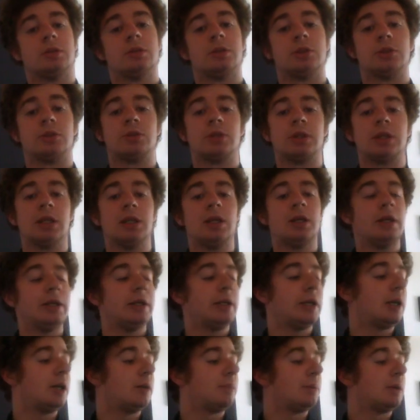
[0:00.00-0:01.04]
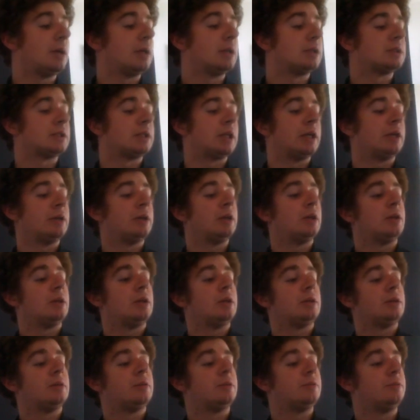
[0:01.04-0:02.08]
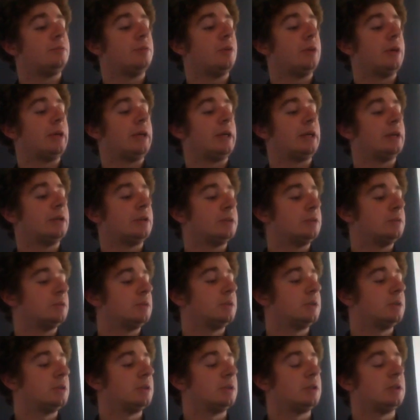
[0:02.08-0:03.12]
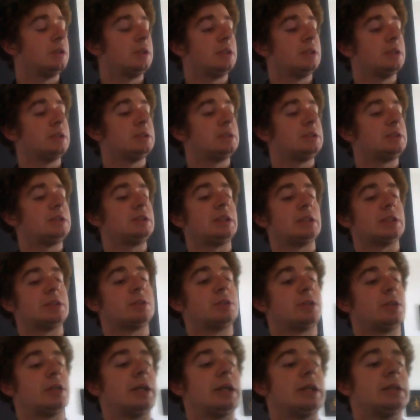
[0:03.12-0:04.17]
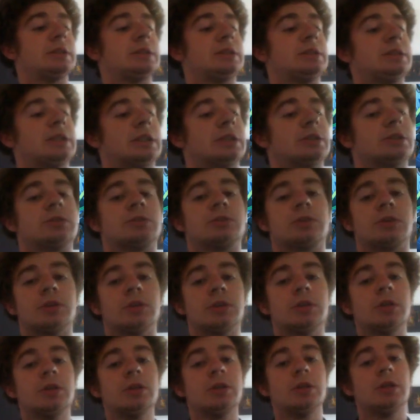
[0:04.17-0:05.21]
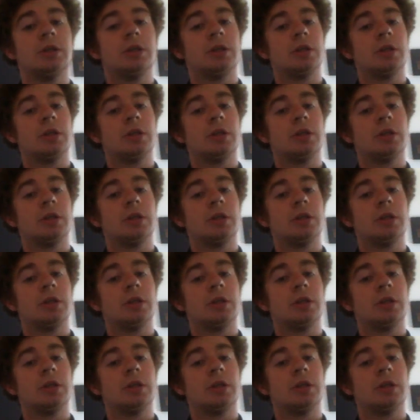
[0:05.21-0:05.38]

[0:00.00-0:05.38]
the trigger lineup. So 4 heal, 6 crit, 6 draw.